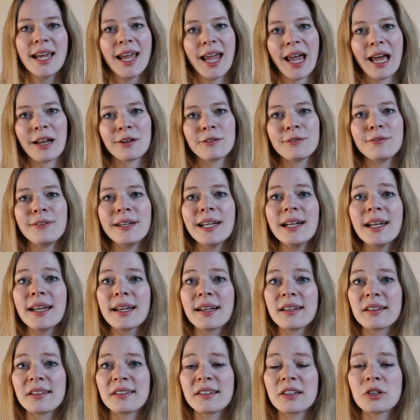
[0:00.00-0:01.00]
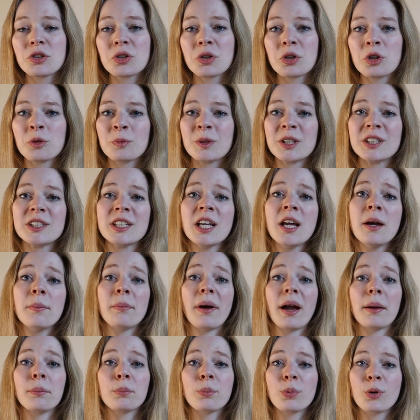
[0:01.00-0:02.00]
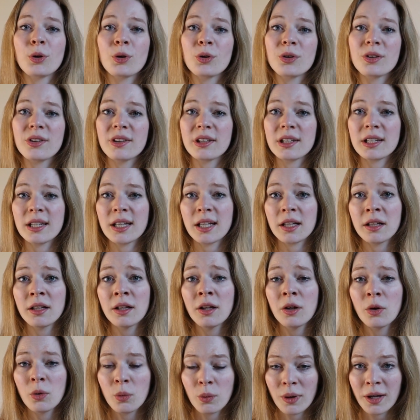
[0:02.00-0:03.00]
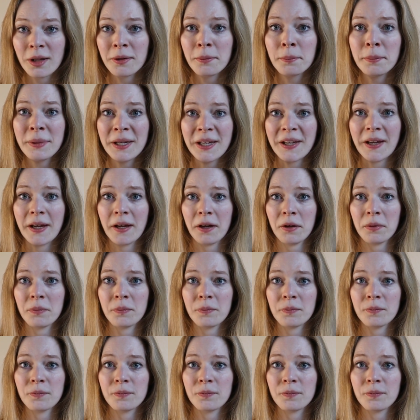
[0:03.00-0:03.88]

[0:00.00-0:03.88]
and feeling is determined by personal well being.